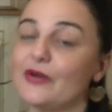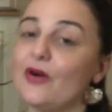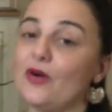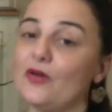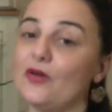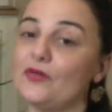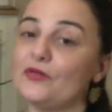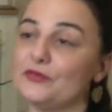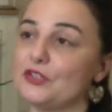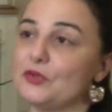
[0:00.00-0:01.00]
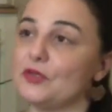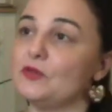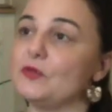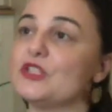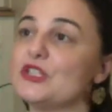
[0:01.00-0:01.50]
of the
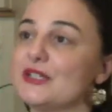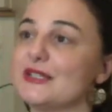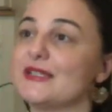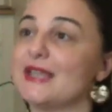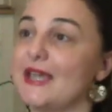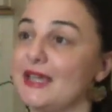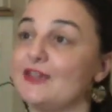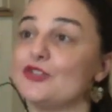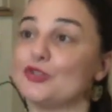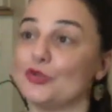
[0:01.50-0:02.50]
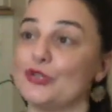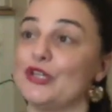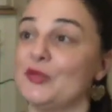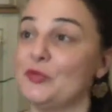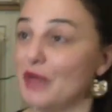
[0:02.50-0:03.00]
ritual, which is a
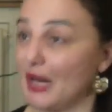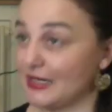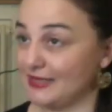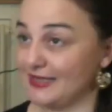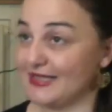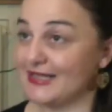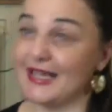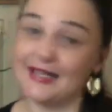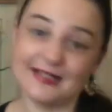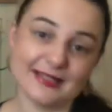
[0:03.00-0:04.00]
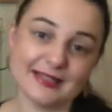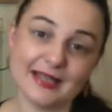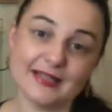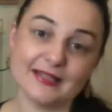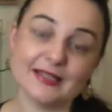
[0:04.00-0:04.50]
journaling practice
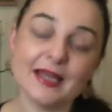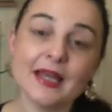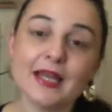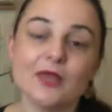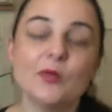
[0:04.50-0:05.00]
exercise. And